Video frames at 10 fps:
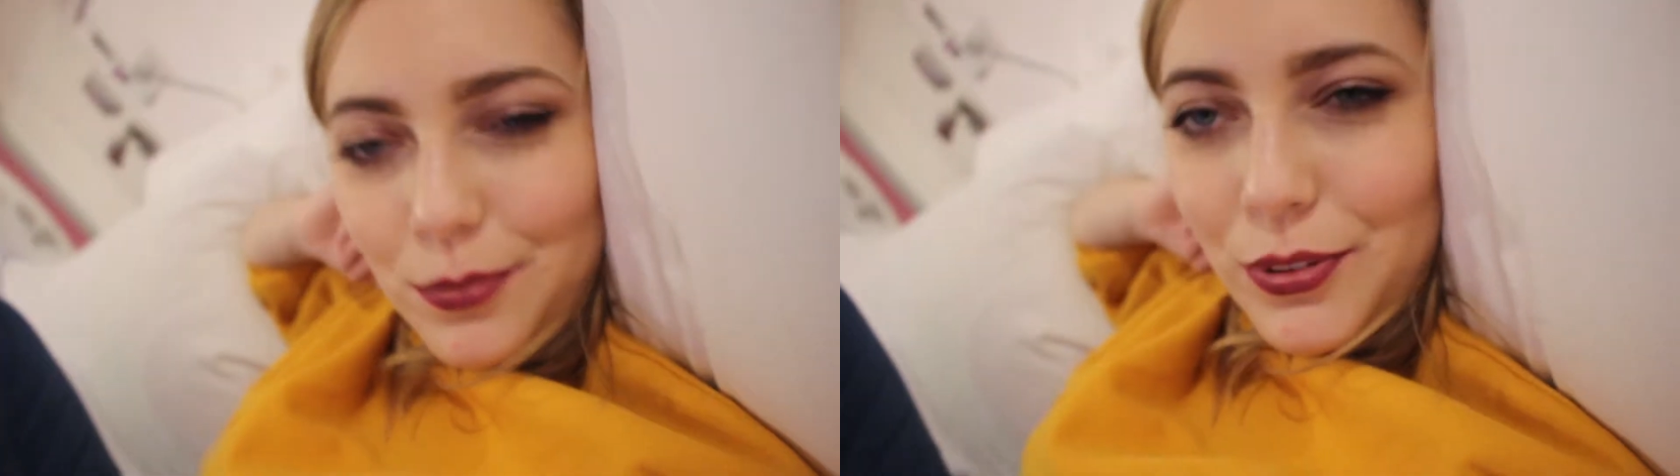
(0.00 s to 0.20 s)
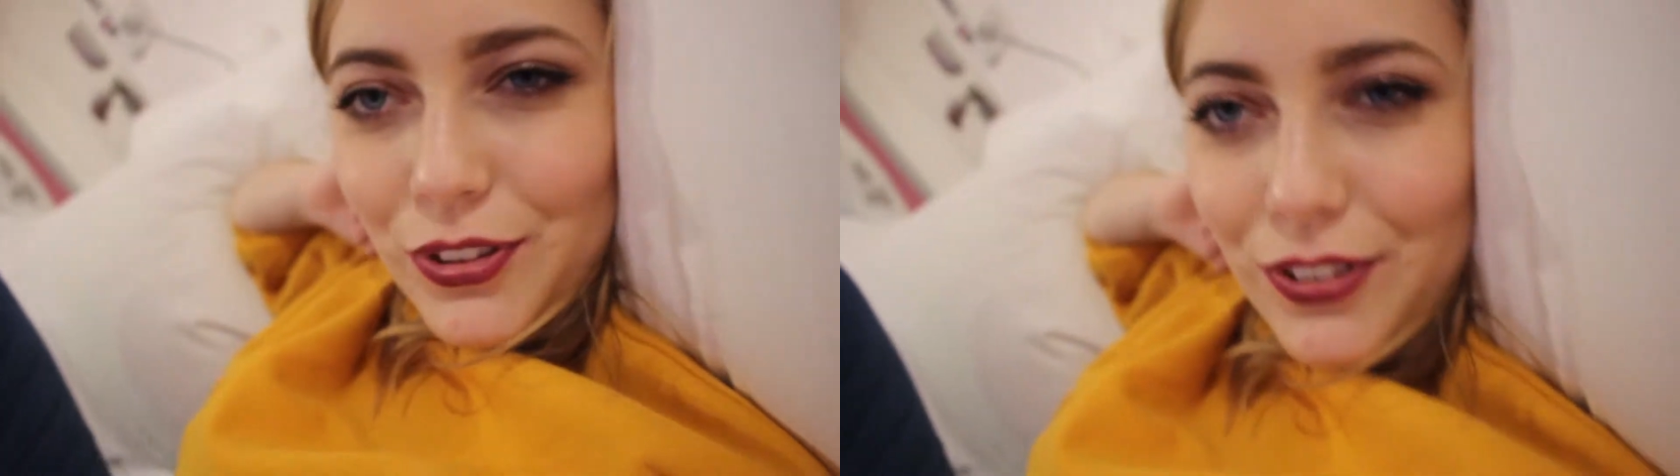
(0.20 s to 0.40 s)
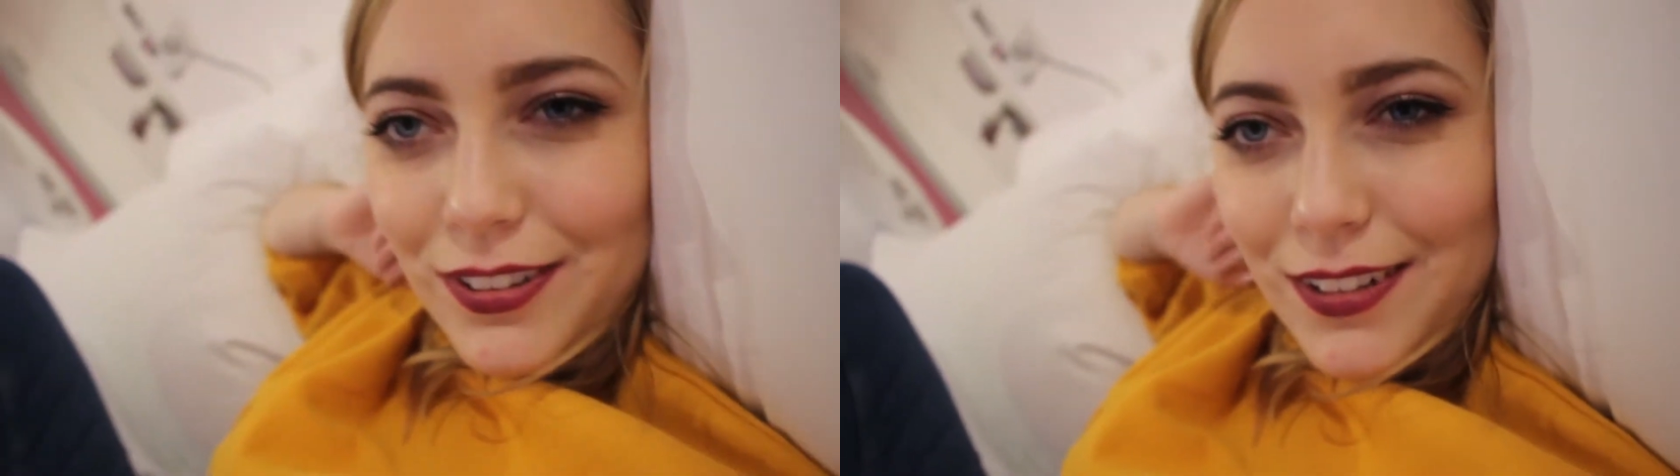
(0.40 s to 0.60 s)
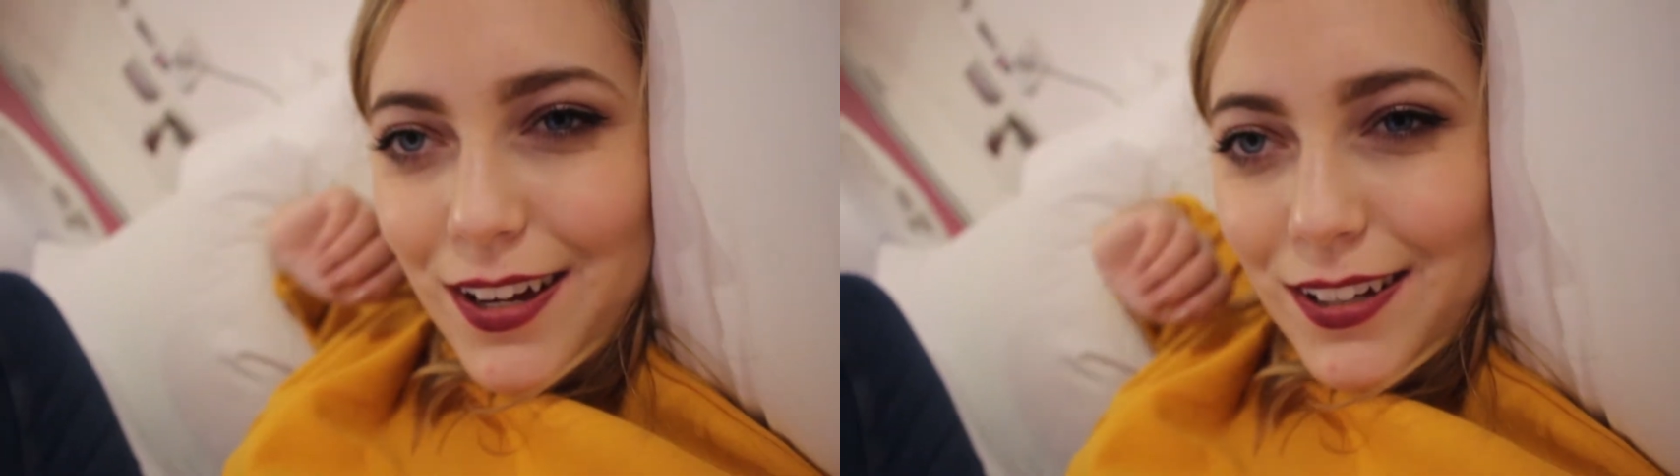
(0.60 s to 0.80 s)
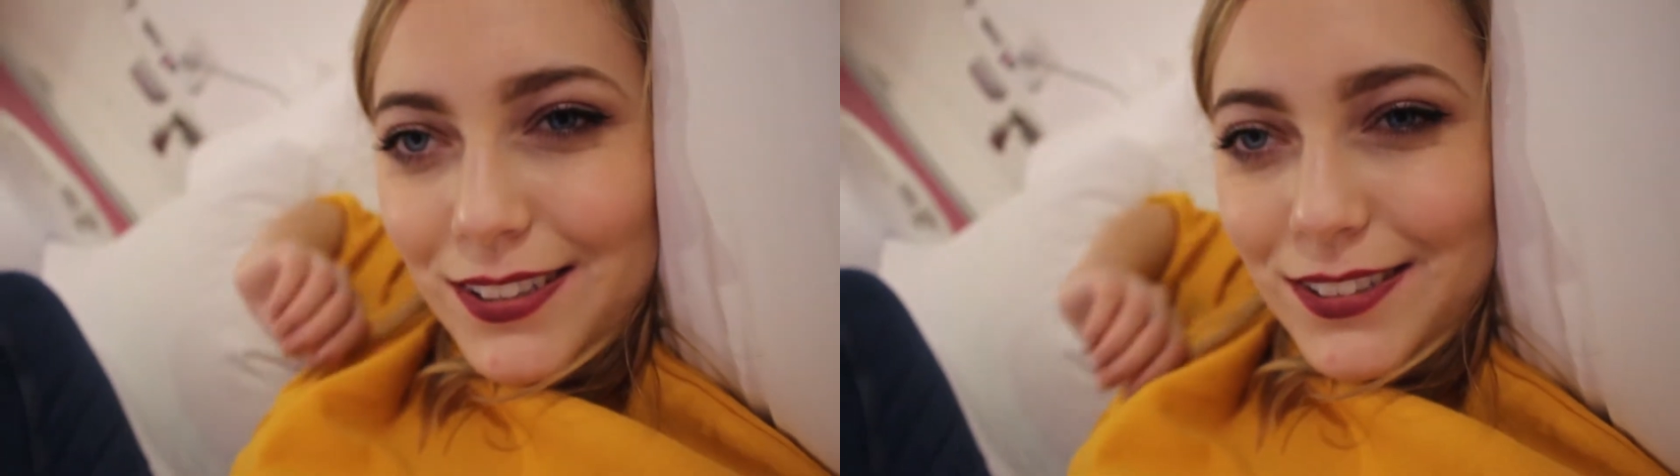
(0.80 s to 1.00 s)
I'm so
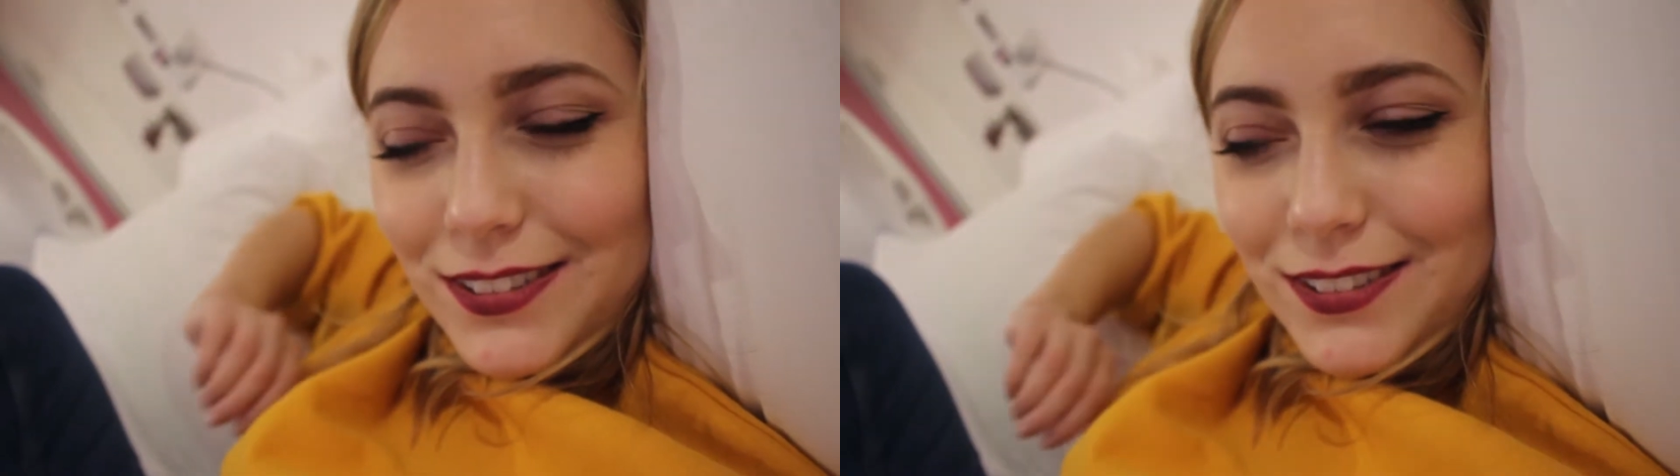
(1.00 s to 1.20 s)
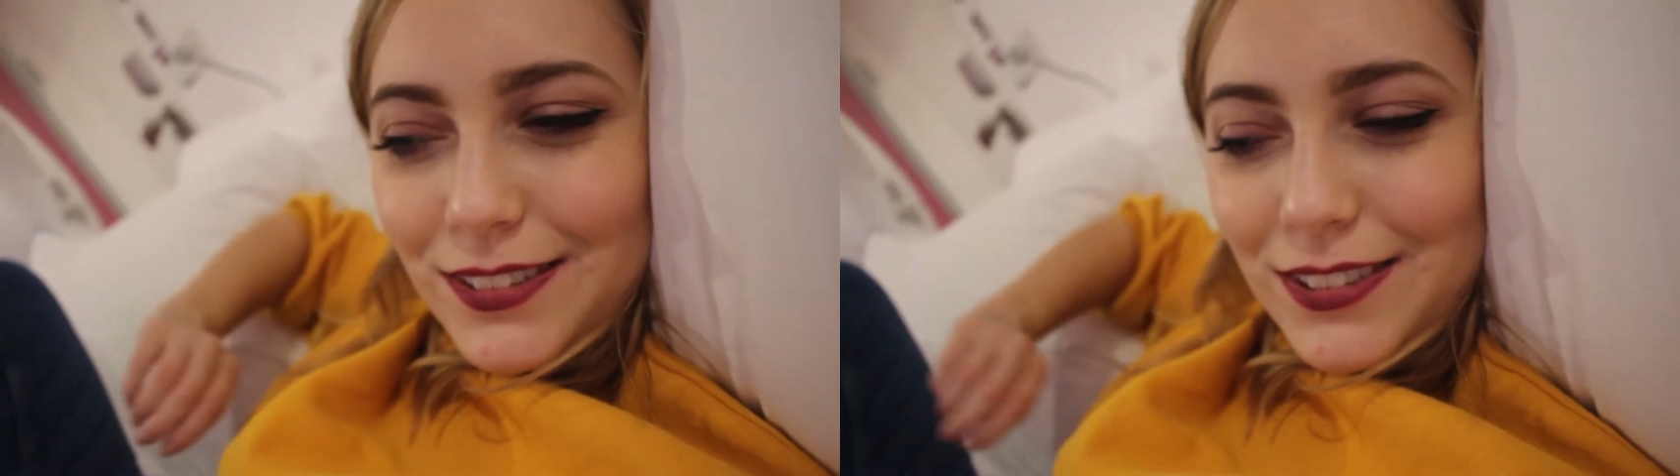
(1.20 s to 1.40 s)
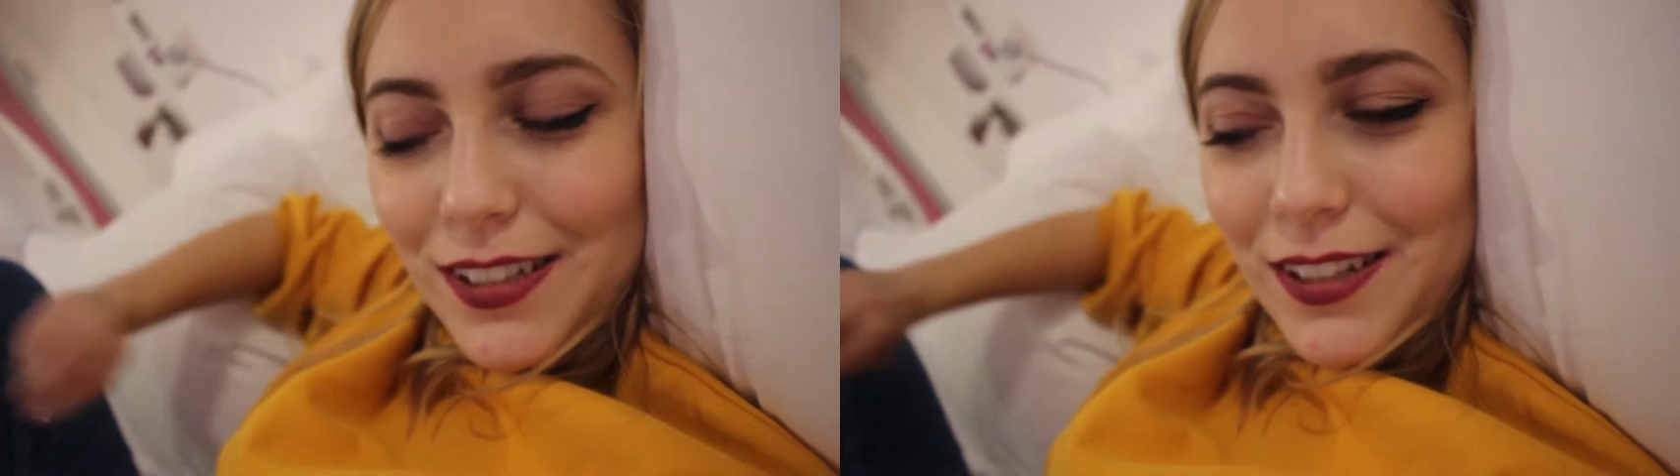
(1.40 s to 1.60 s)
tired.